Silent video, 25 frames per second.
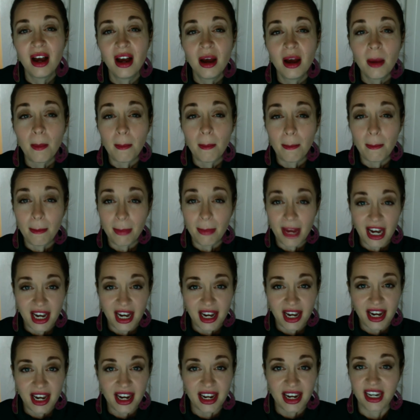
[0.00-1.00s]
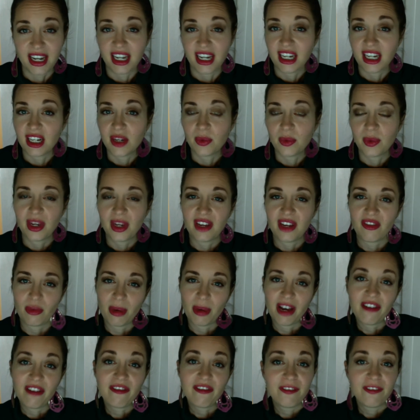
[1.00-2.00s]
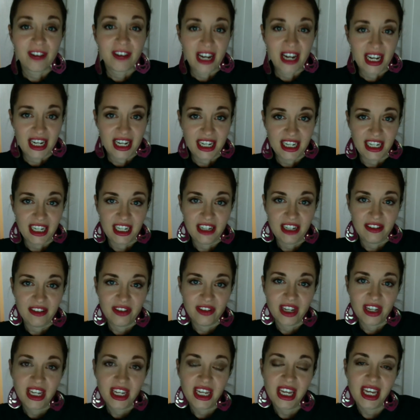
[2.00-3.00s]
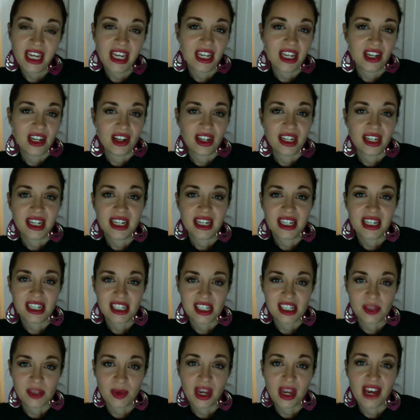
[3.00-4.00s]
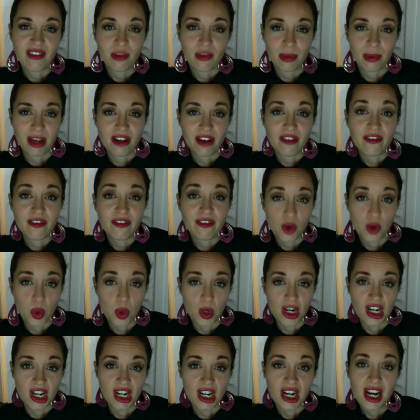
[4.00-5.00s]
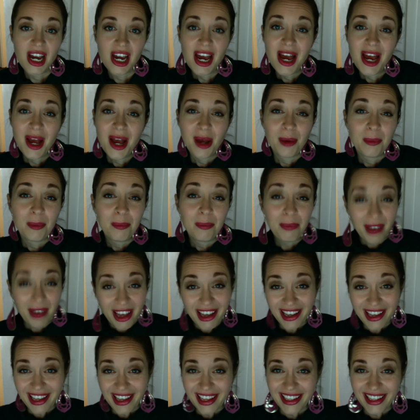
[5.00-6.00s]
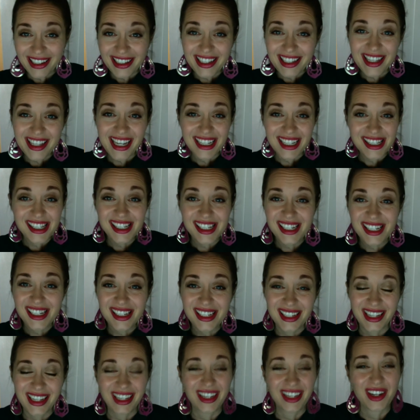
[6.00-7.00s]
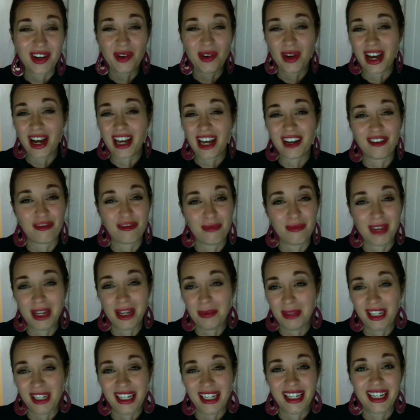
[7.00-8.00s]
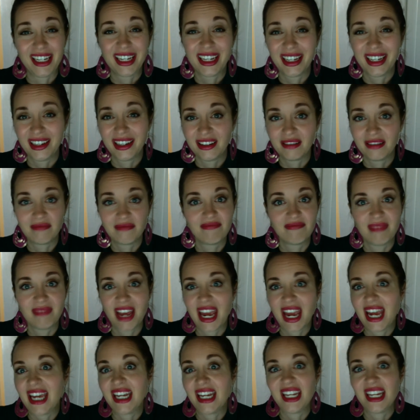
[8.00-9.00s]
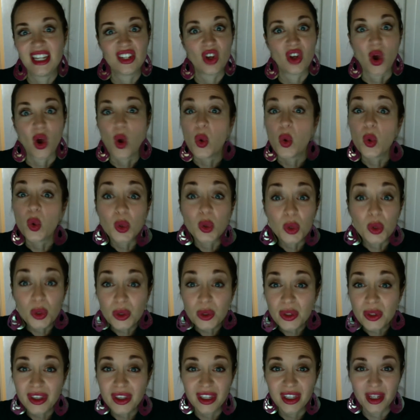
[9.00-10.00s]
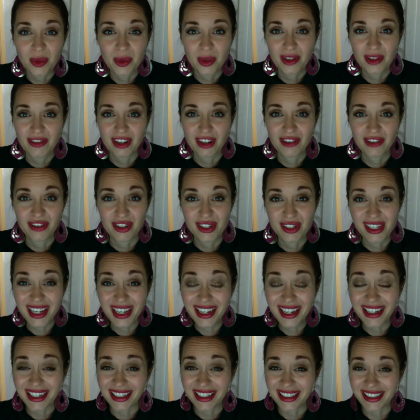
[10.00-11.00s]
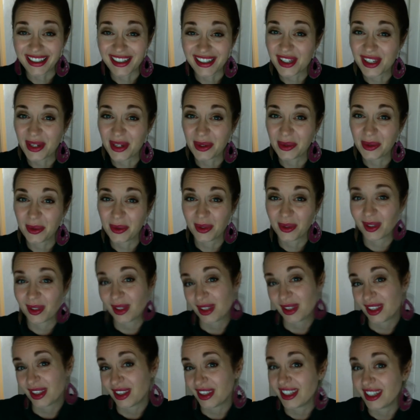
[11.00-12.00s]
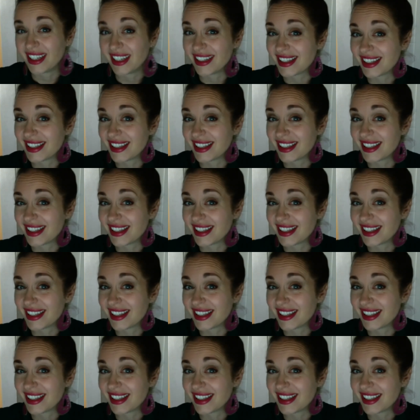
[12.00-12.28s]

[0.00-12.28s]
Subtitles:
mine, we have about 5, and on his, we have about 4. But that's out of maybe 80 total that we've ever signed. So it